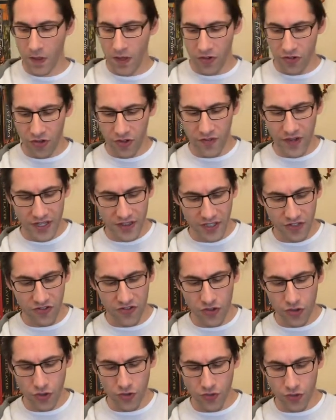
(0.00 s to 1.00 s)
So you've got these
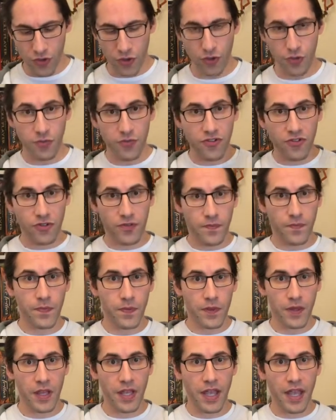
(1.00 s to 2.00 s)
2 rooms,
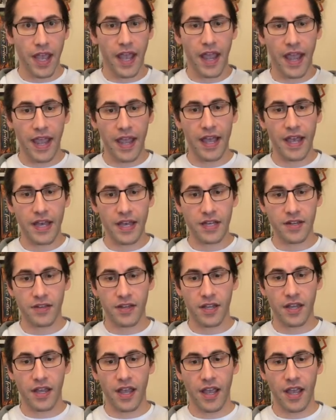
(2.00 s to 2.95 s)
and